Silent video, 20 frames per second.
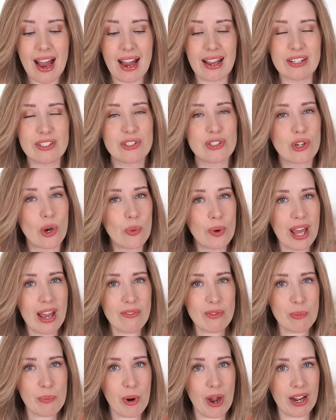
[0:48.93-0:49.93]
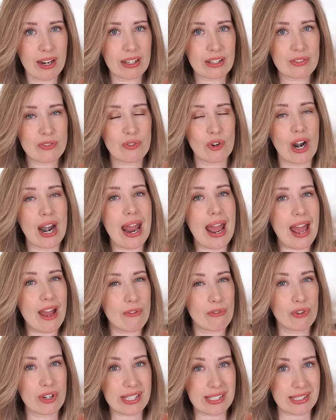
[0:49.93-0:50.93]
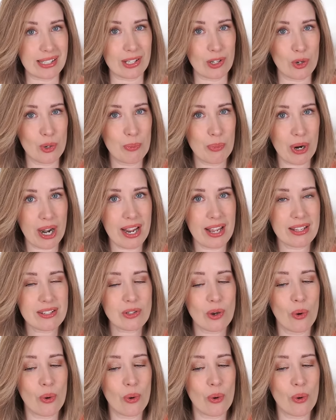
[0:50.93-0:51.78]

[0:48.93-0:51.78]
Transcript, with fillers: I don't have a product for every single brand,